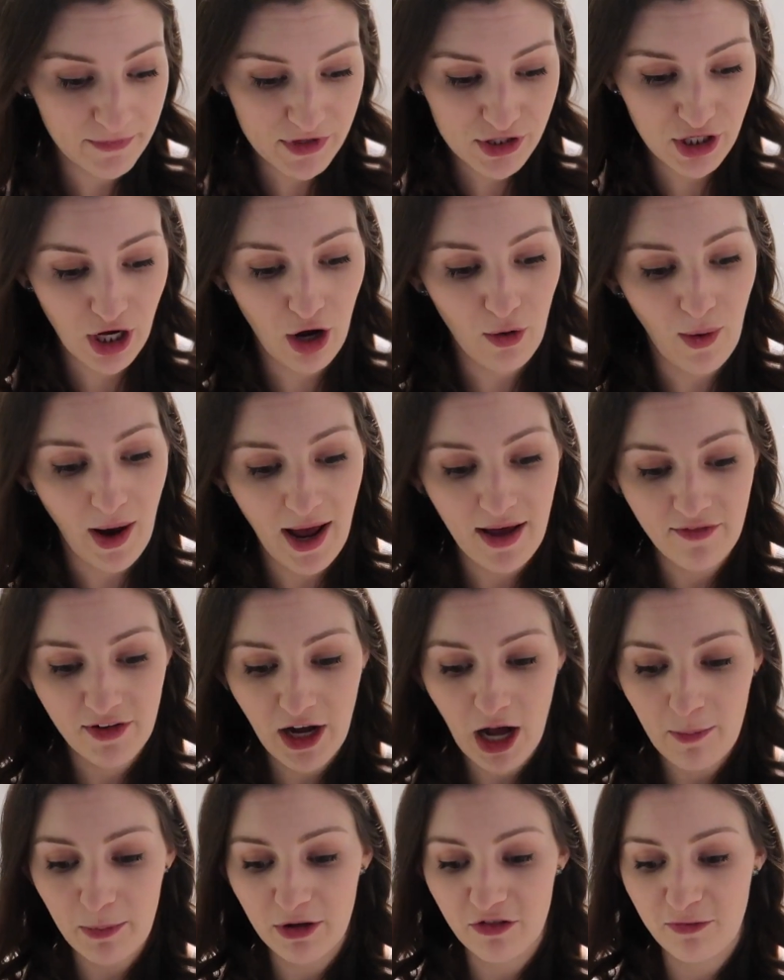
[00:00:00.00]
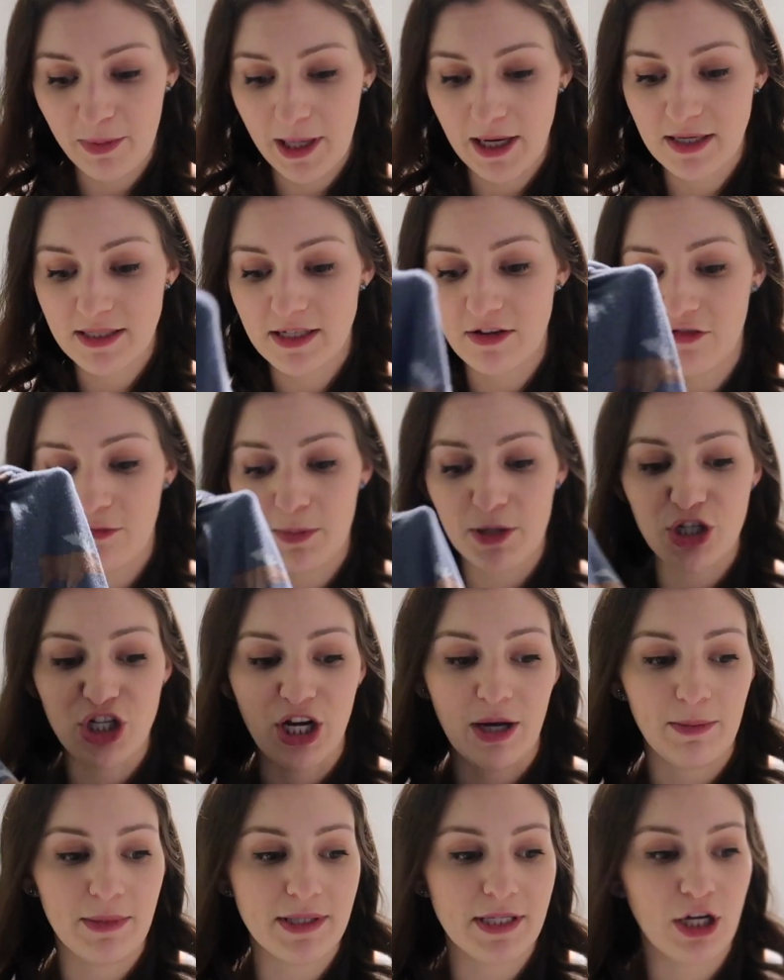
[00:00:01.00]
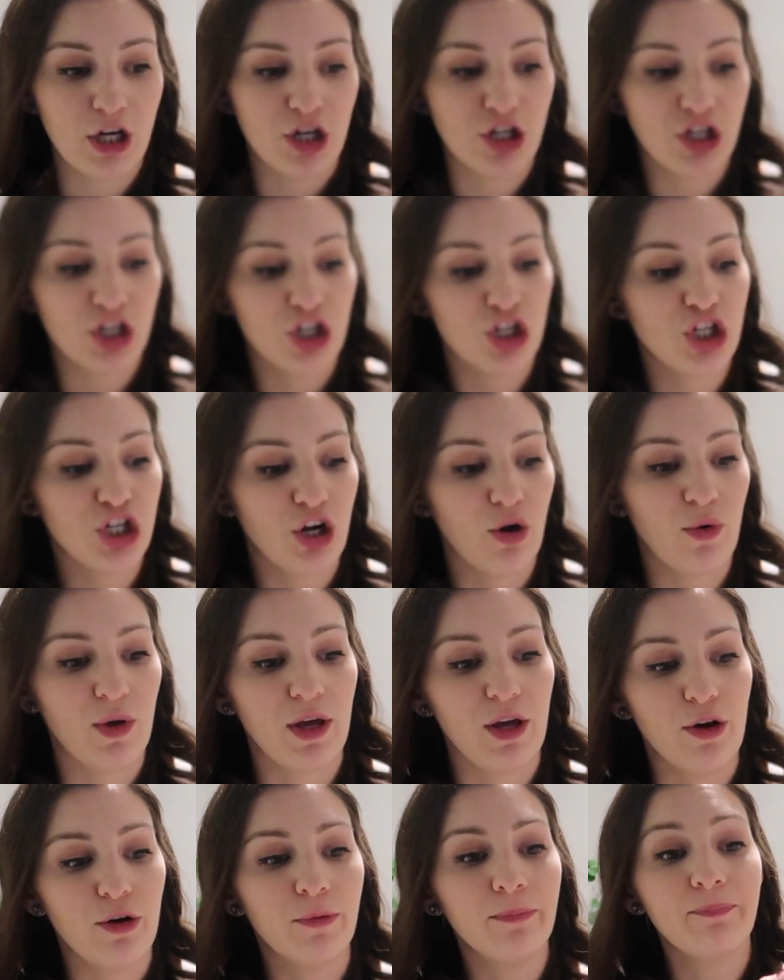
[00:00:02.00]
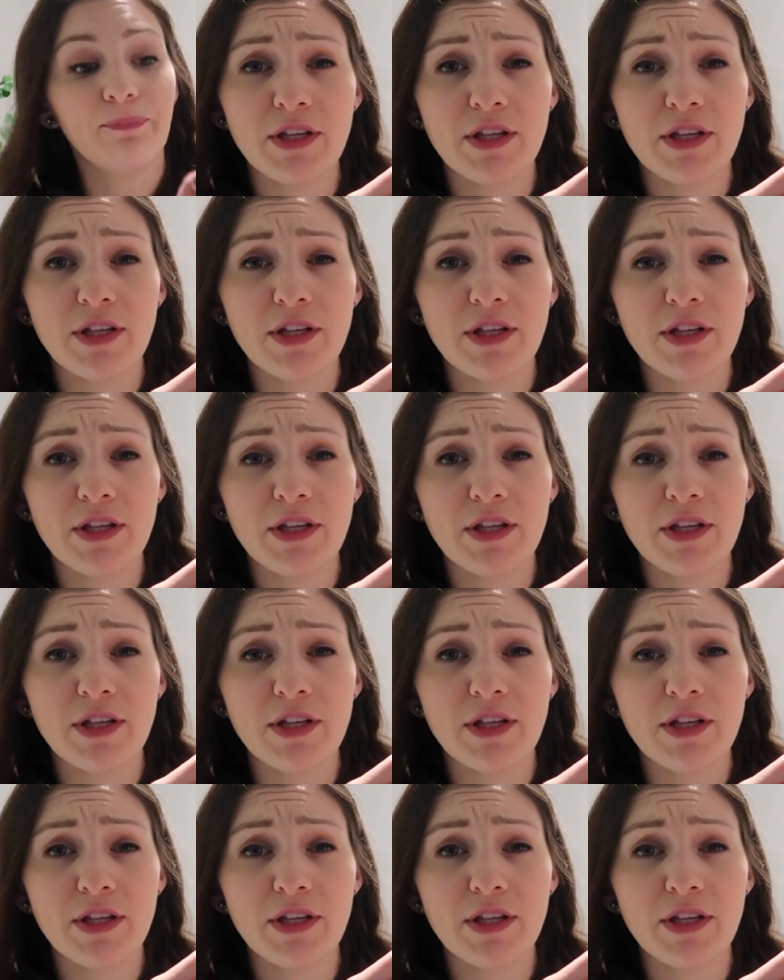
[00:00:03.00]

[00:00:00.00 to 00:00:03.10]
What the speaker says: So I have a couple of pairs of pajamas here to show you.